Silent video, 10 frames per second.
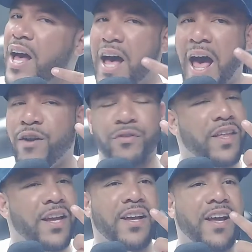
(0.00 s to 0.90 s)
I don't
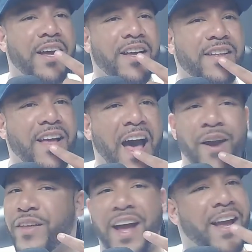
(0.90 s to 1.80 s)
think
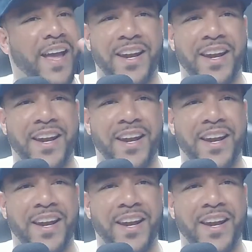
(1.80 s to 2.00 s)
I can